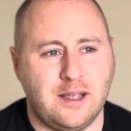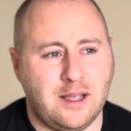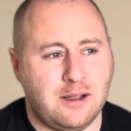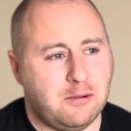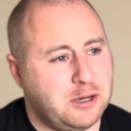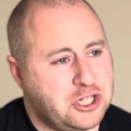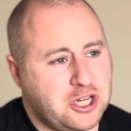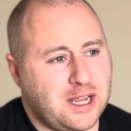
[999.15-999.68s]

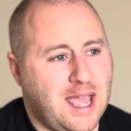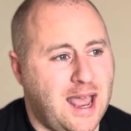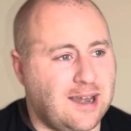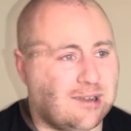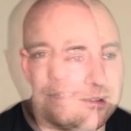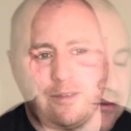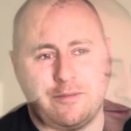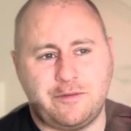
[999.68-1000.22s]
which again,
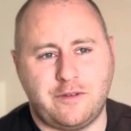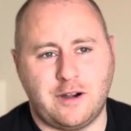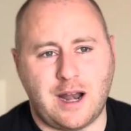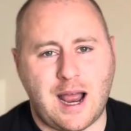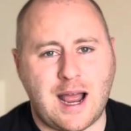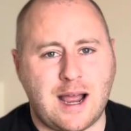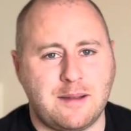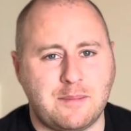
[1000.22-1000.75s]
for a
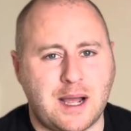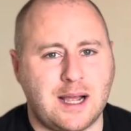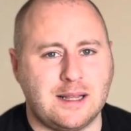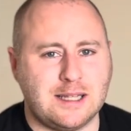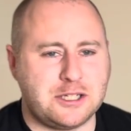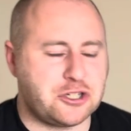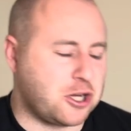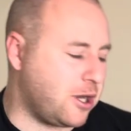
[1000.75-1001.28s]
high
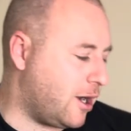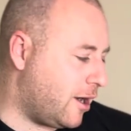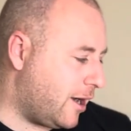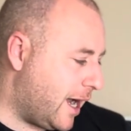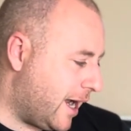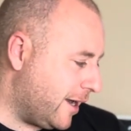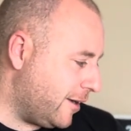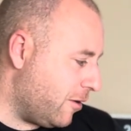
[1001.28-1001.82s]
mileage car,
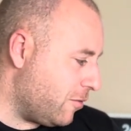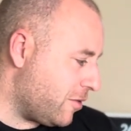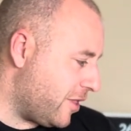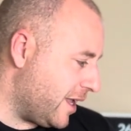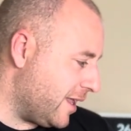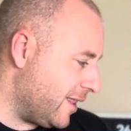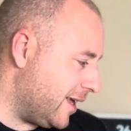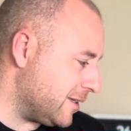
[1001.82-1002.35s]
I don't
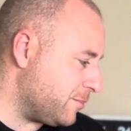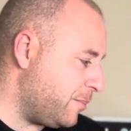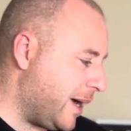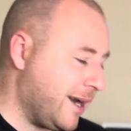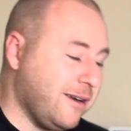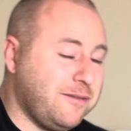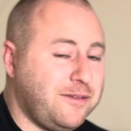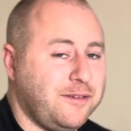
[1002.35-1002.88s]
think that's
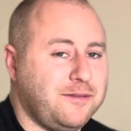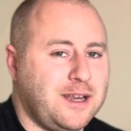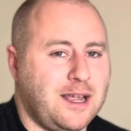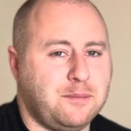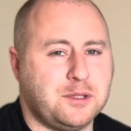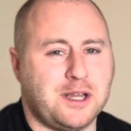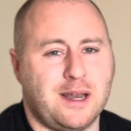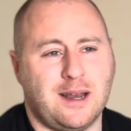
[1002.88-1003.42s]
bad at
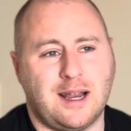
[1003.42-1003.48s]
58%.